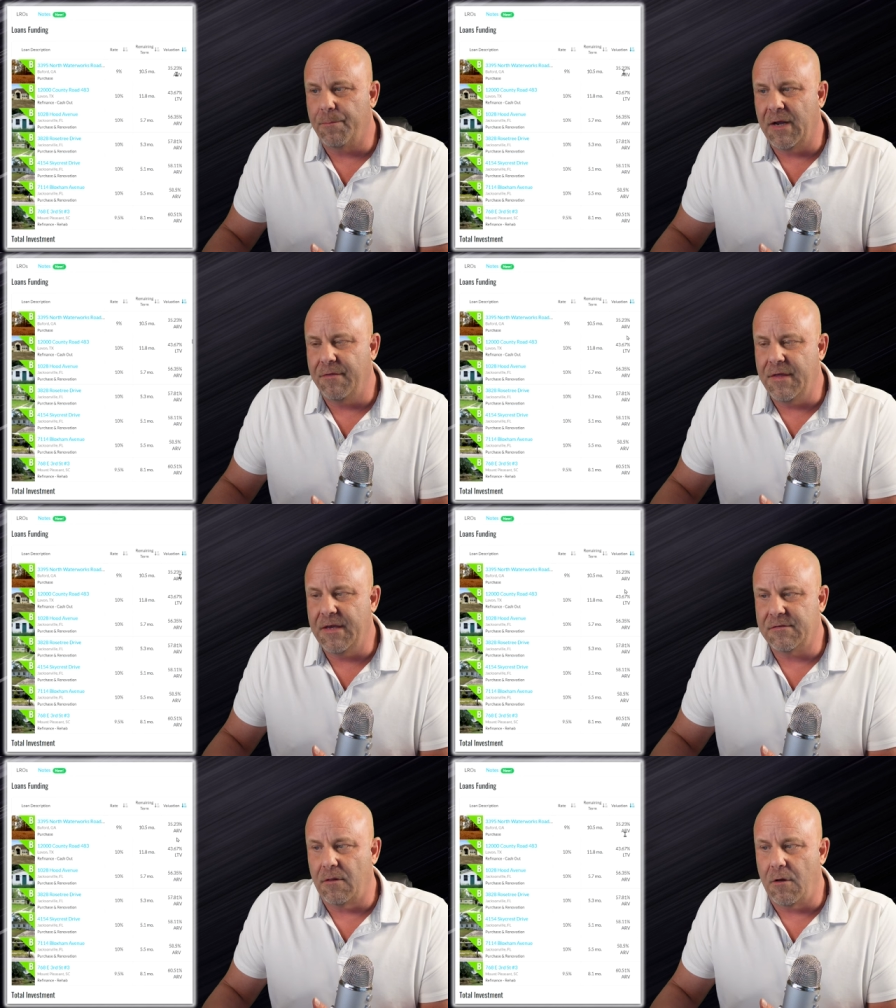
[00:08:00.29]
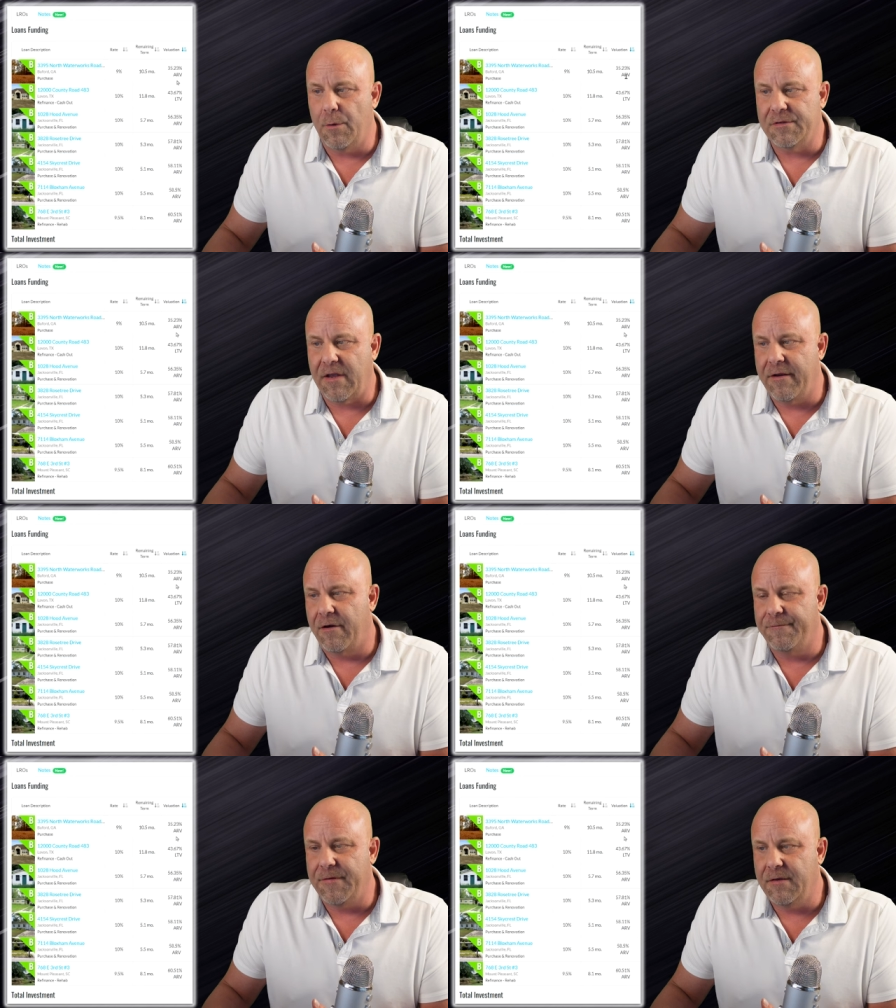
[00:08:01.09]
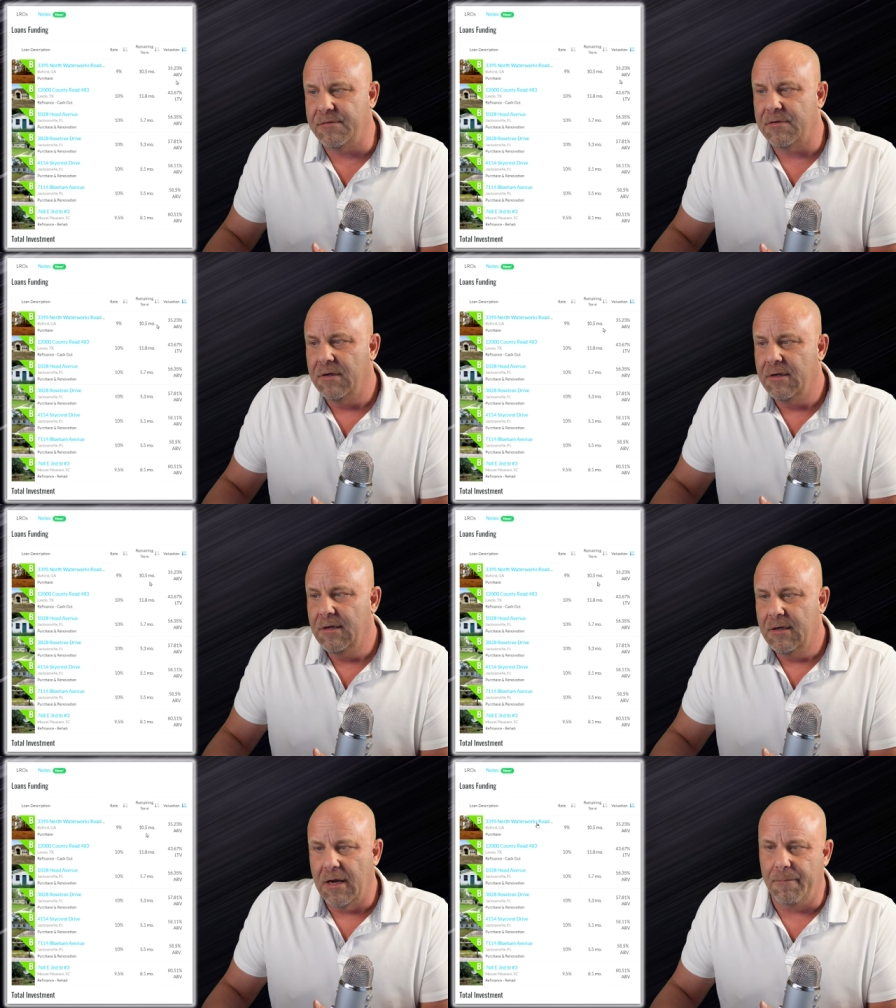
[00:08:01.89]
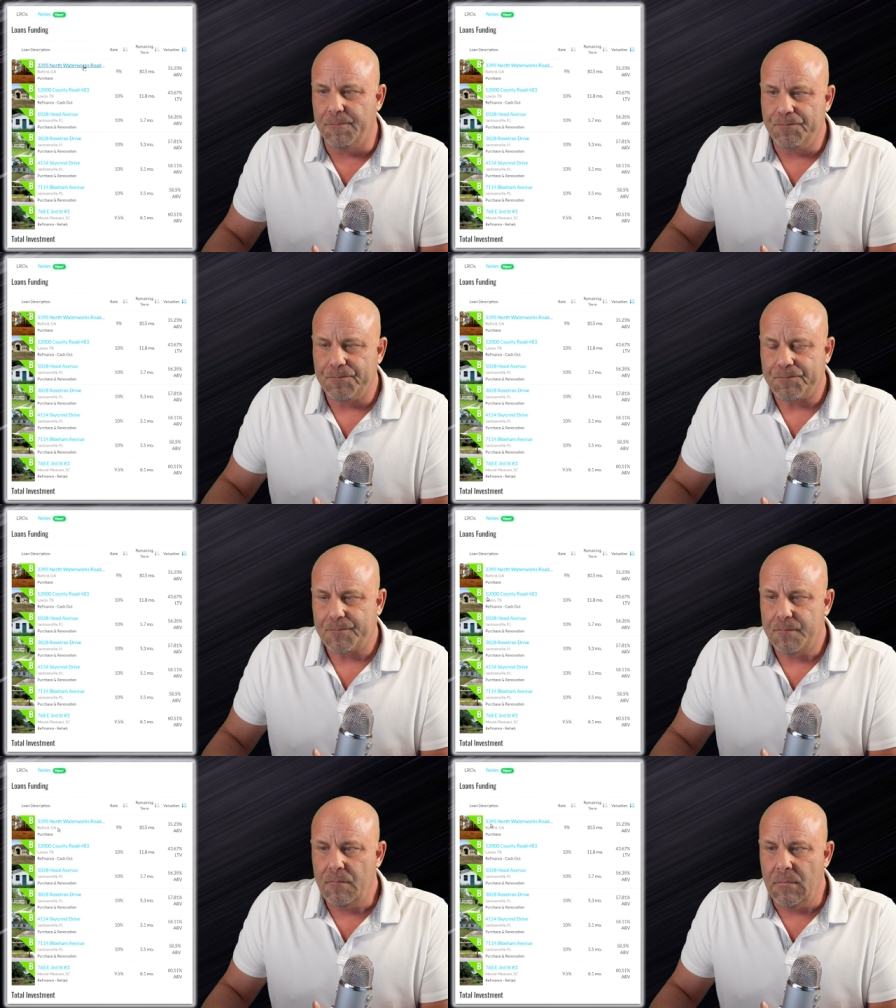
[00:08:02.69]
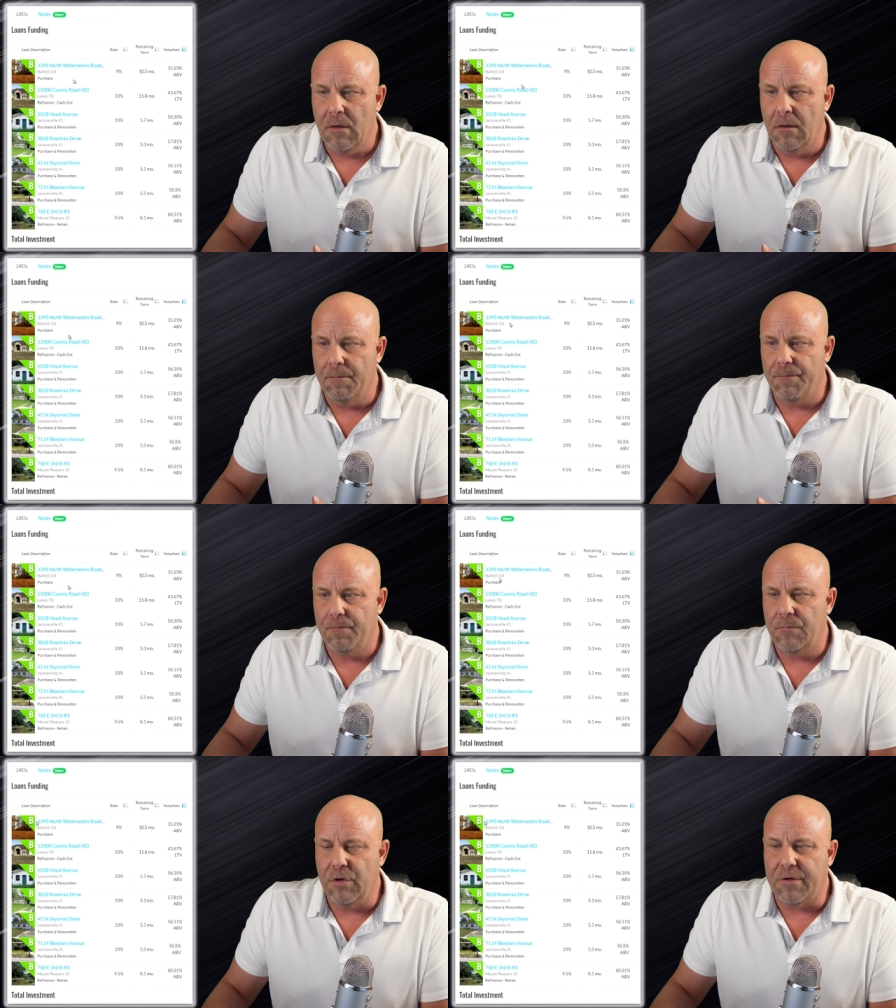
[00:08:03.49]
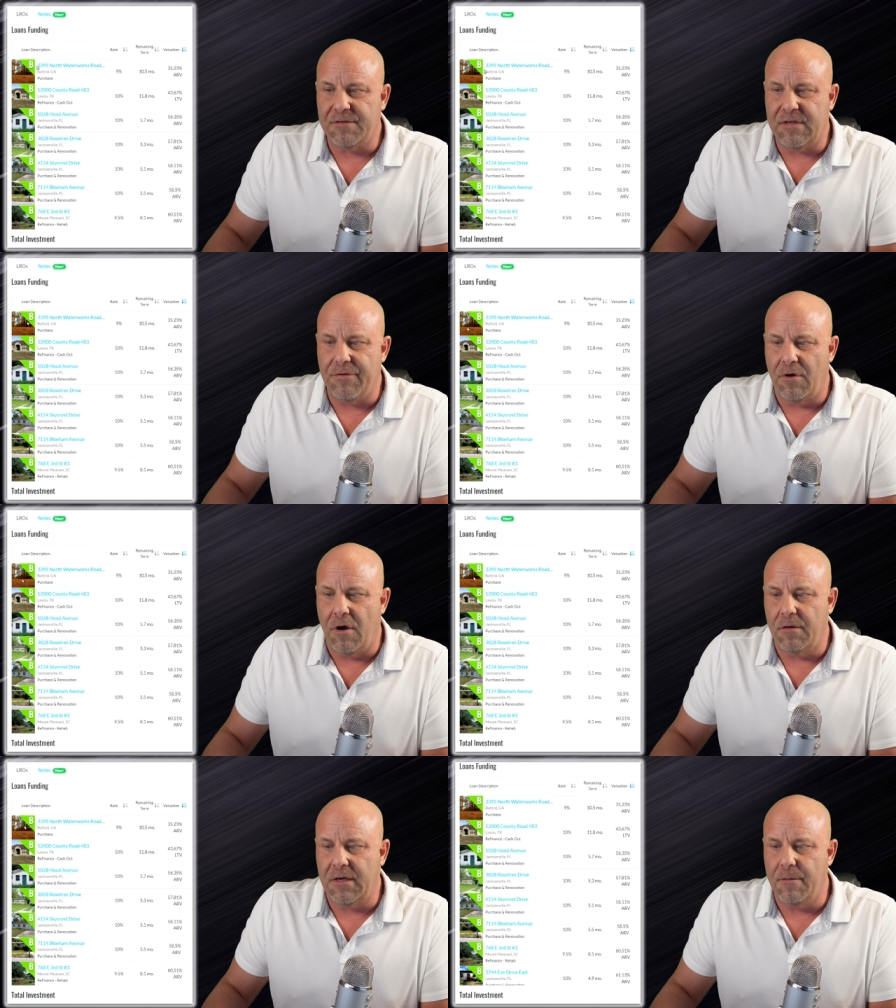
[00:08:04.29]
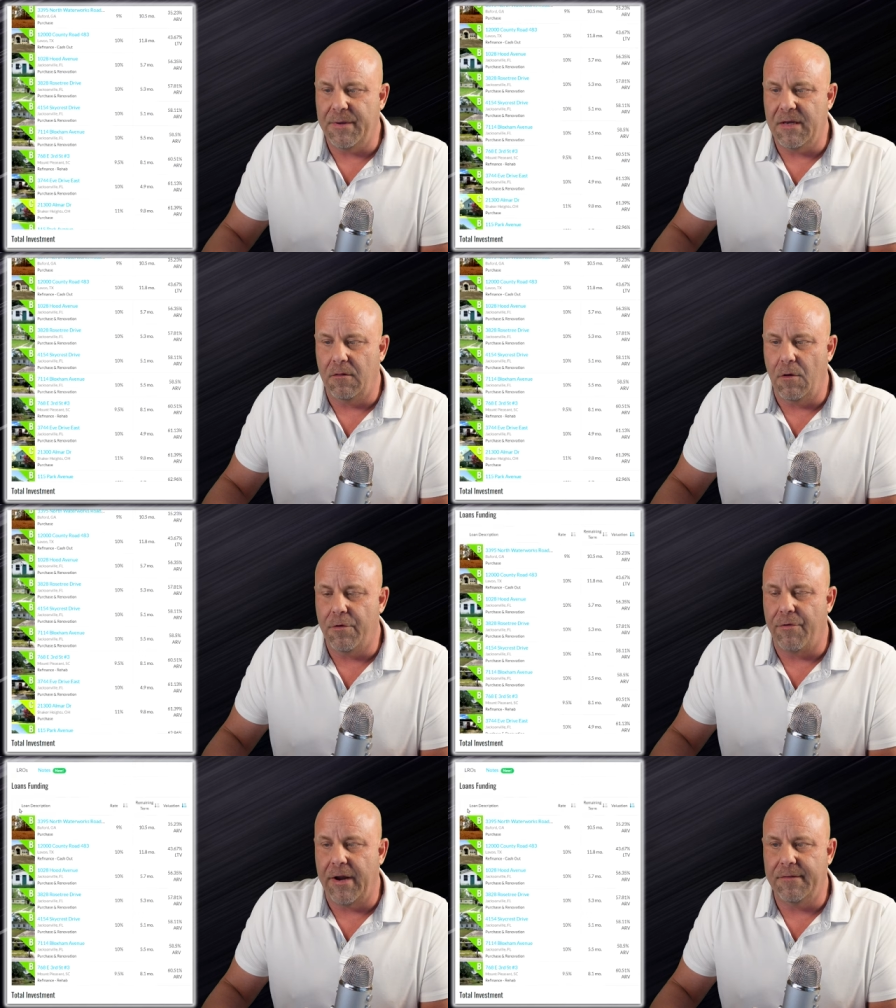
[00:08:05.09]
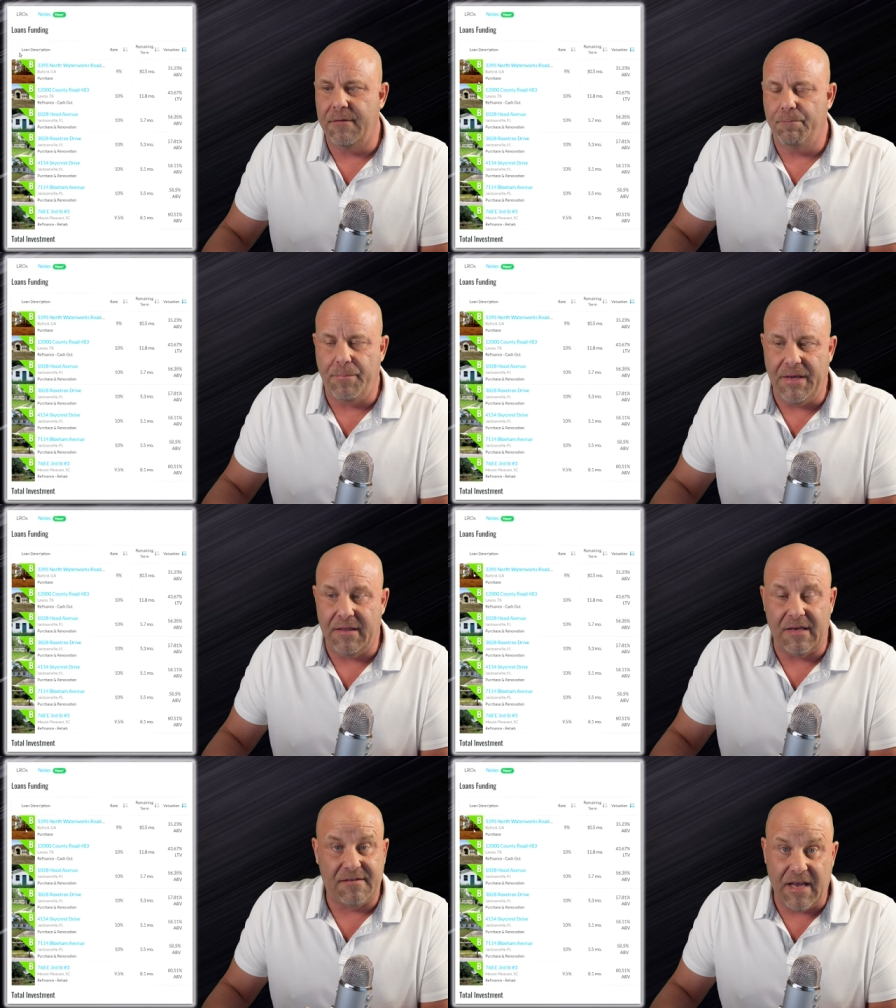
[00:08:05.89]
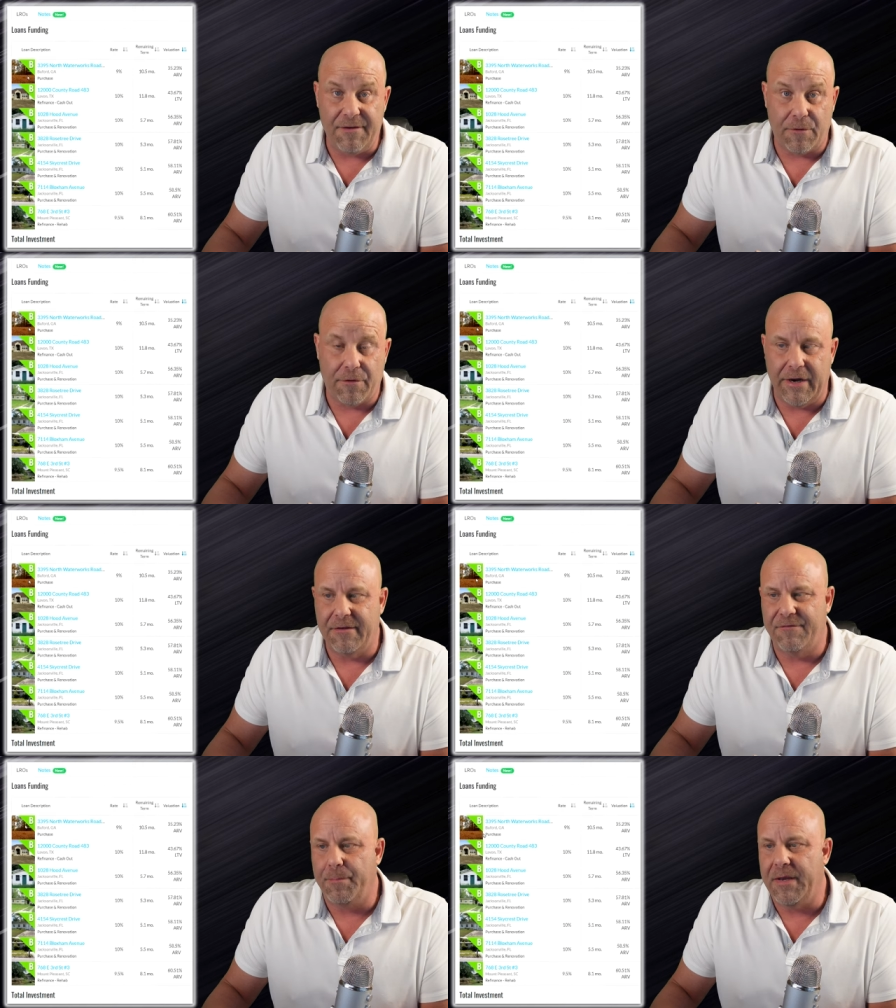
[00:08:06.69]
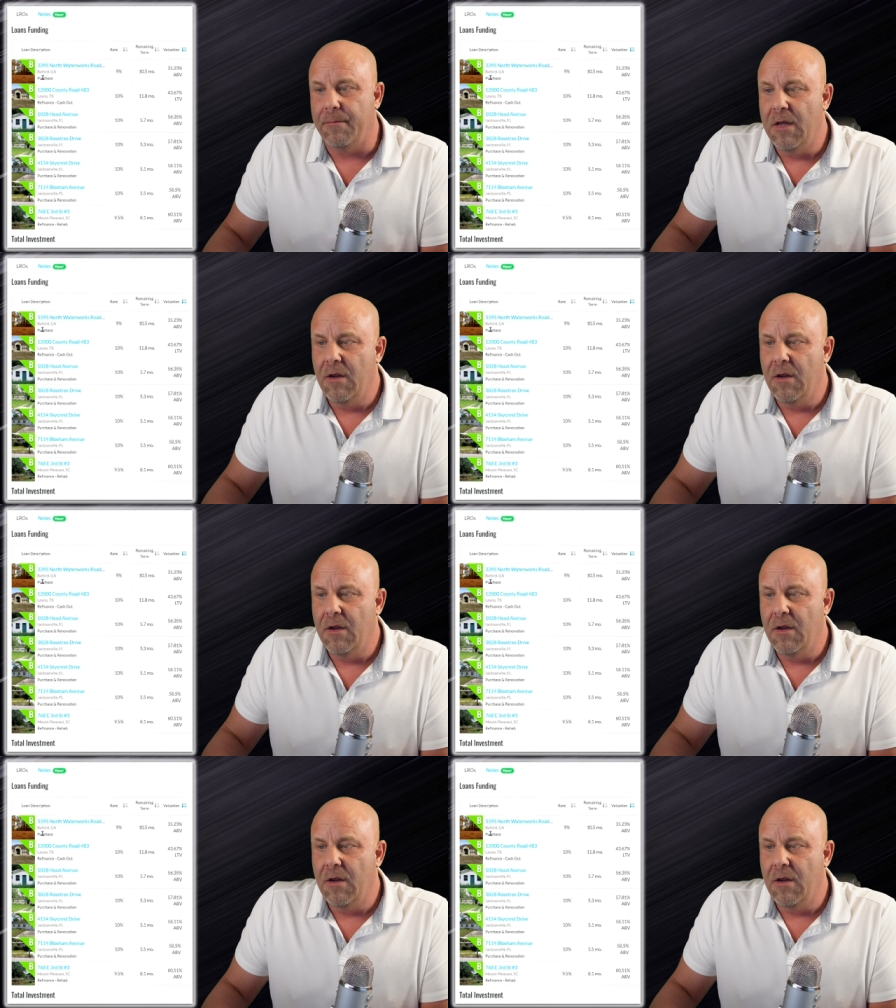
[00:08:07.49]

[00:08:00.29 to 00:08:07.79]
by these, the lowest A R Vs, um, you can see they're all going to be a low grade B, a safer grade of a B.